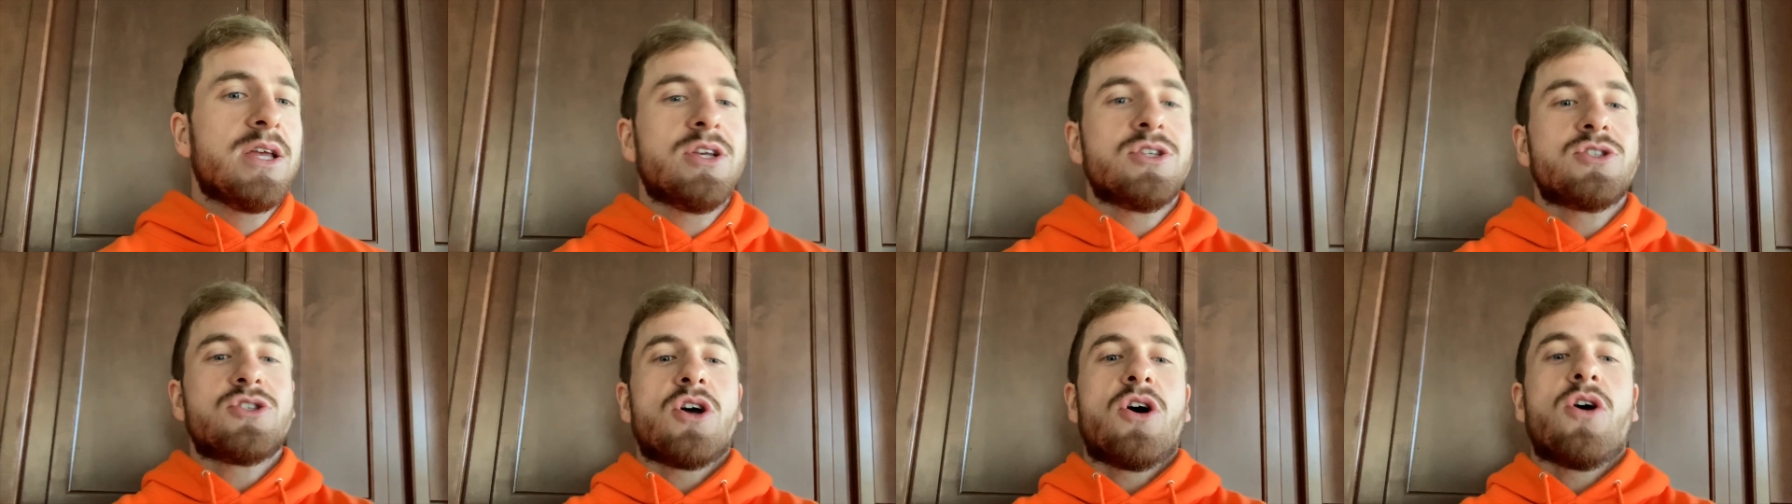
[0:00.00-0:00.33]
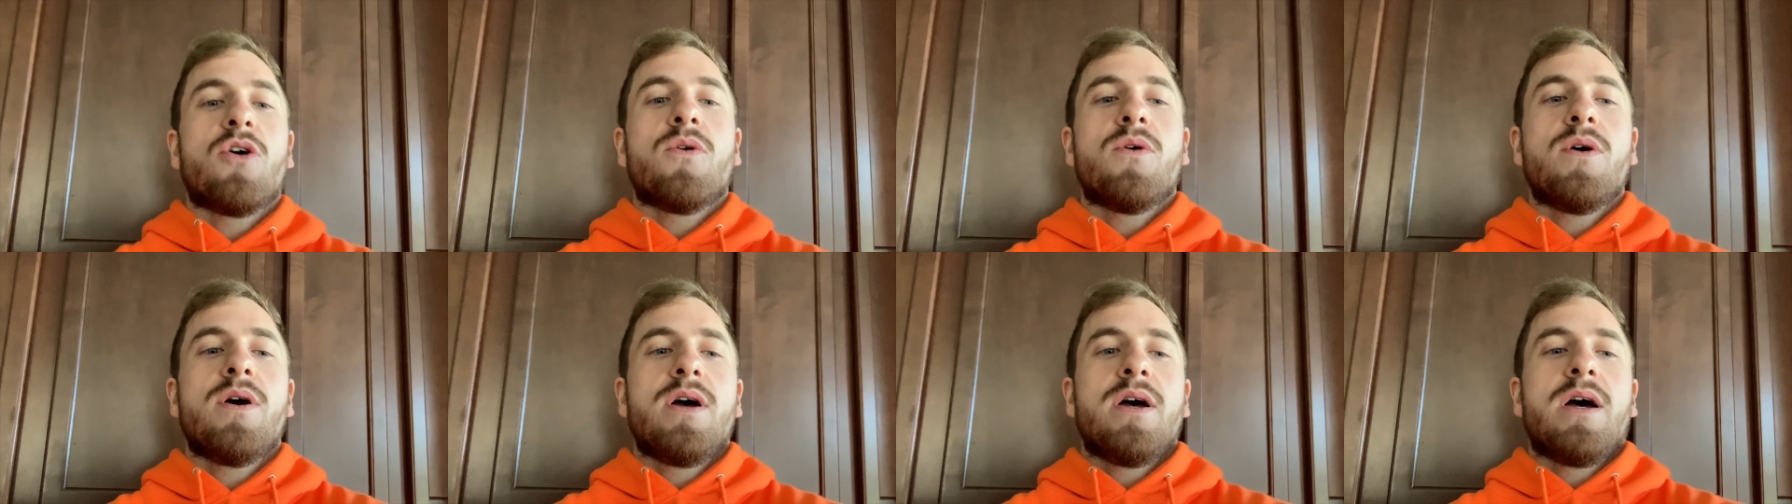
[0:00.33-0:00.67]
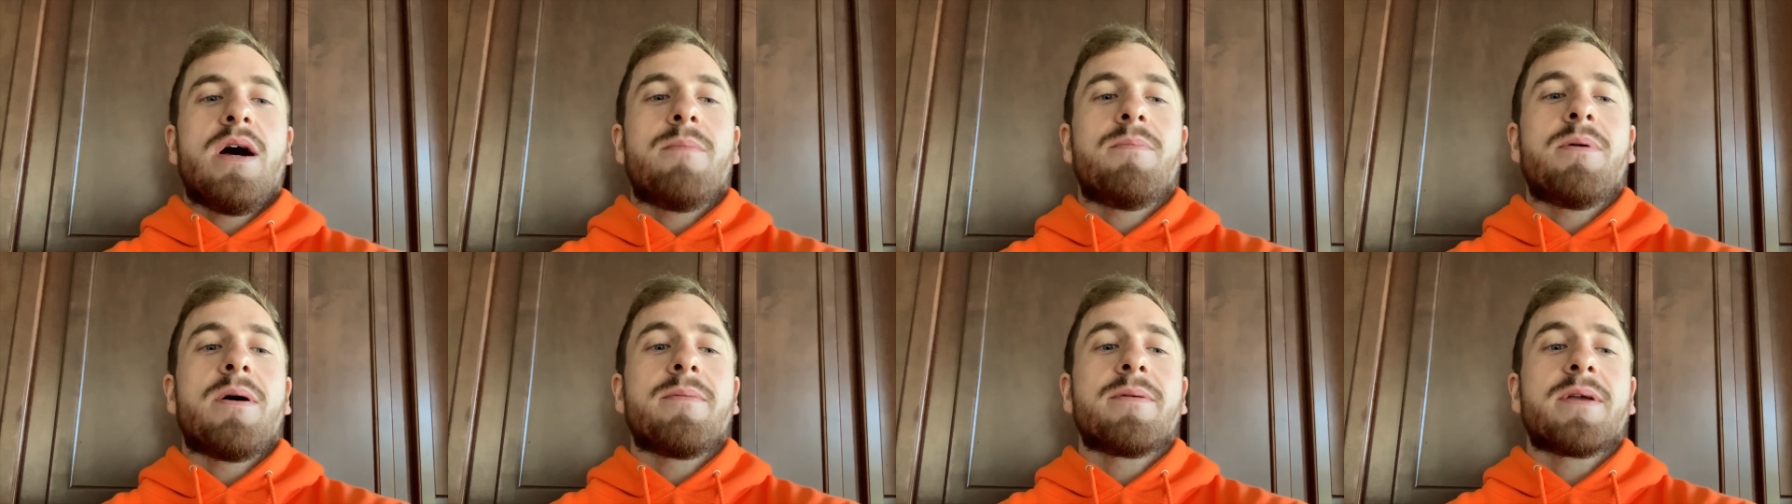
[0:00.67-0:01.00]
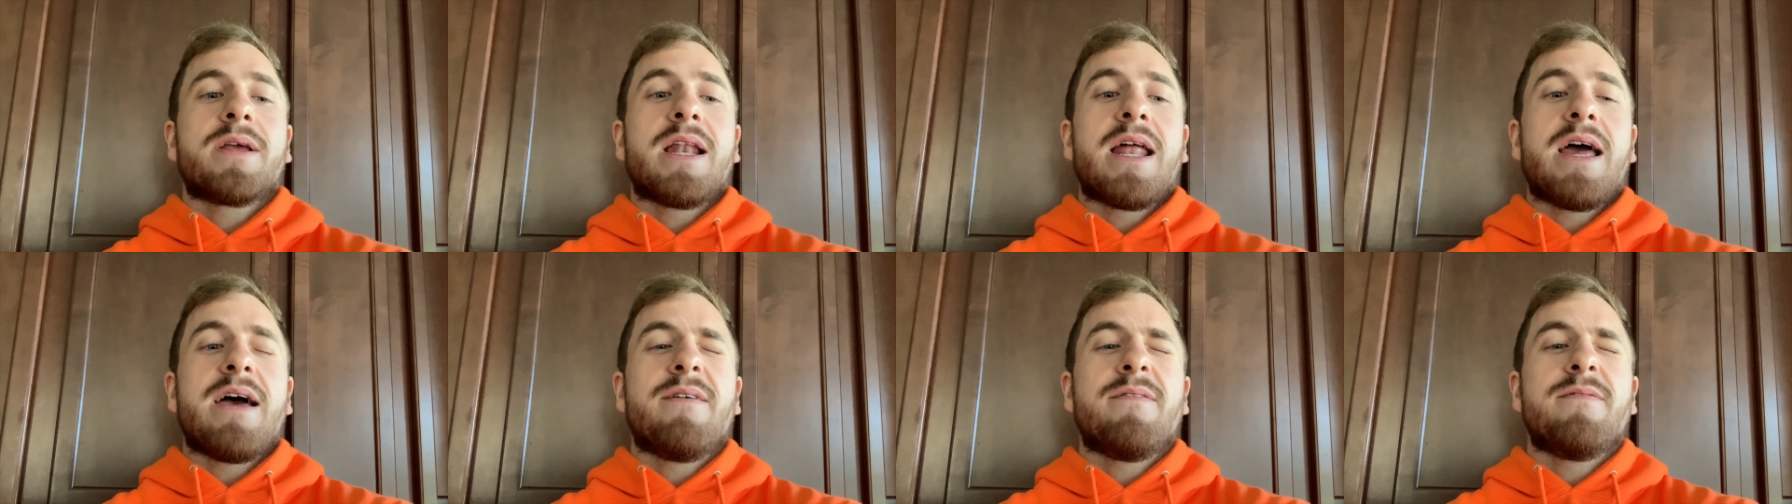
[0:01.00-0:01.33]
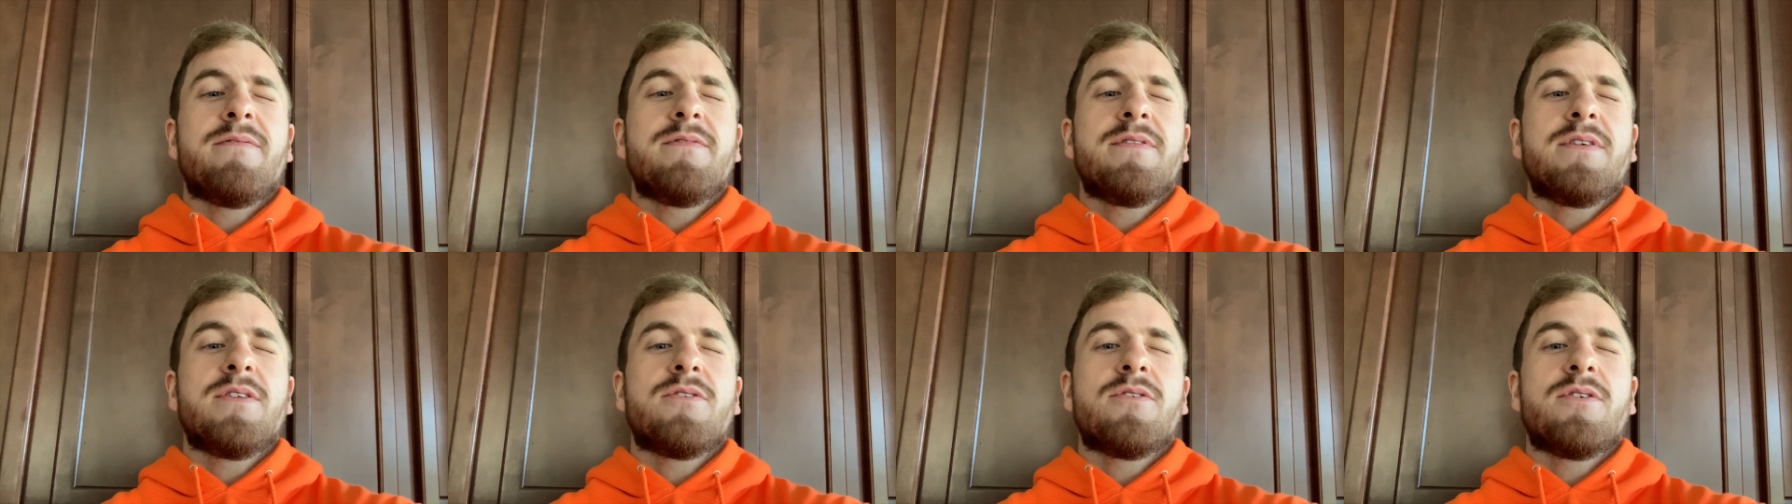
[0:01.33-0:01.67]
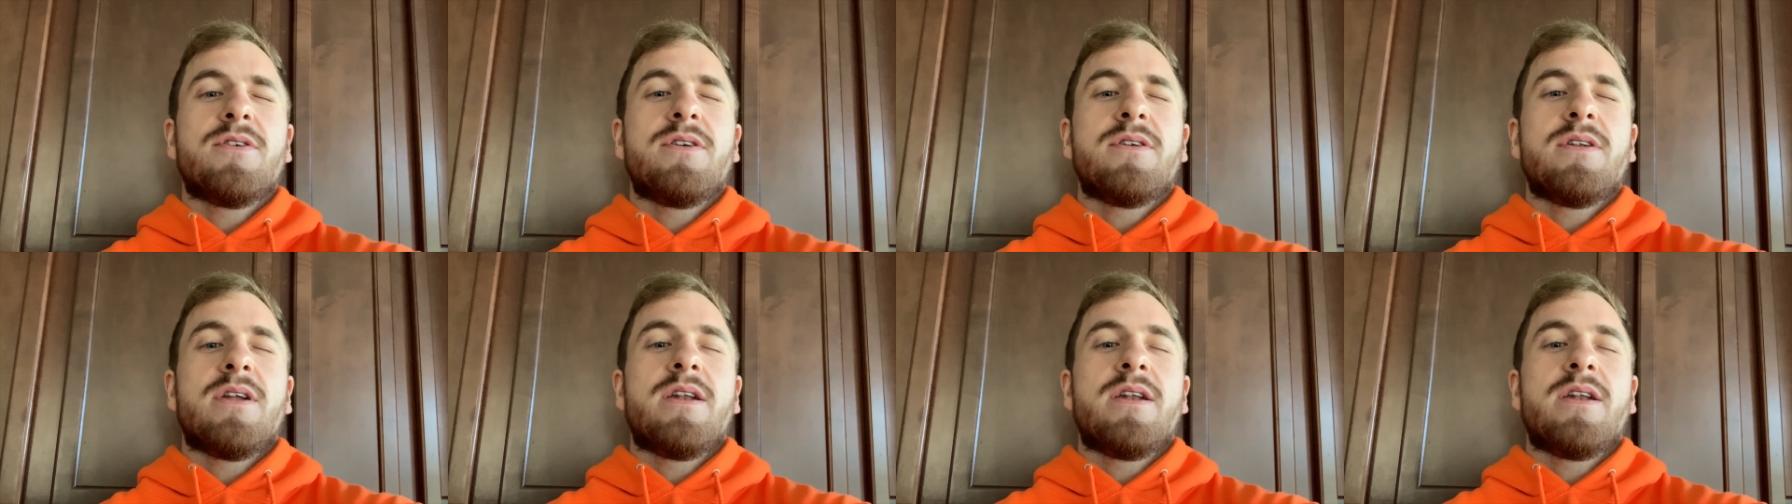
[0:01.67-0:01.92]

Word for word: So I'm probably gonna have either